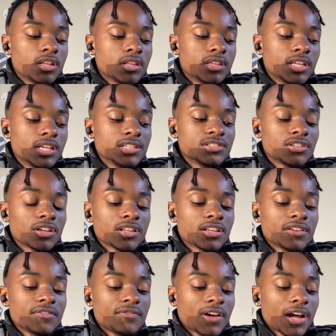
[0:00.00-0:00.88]
these are
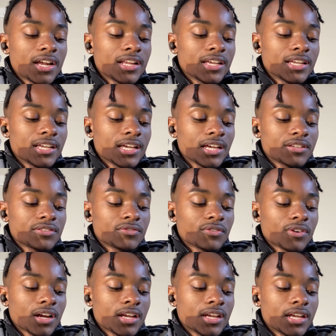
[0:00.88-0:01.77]
the invited guests
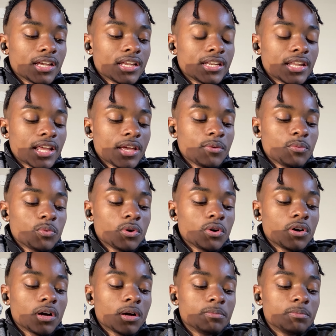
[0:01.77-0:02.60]
right and they will